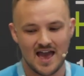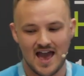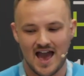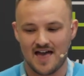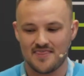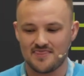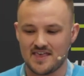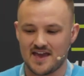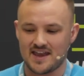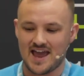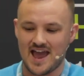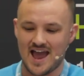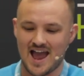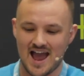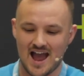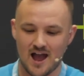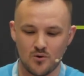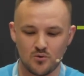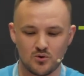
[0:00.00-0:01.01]
and then
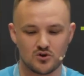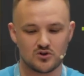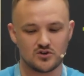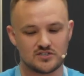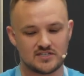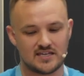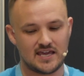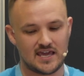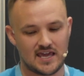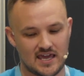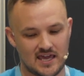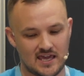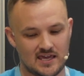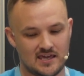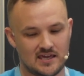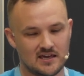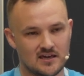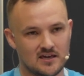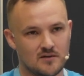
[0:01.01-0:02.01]
how could
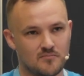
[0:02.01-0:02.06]
he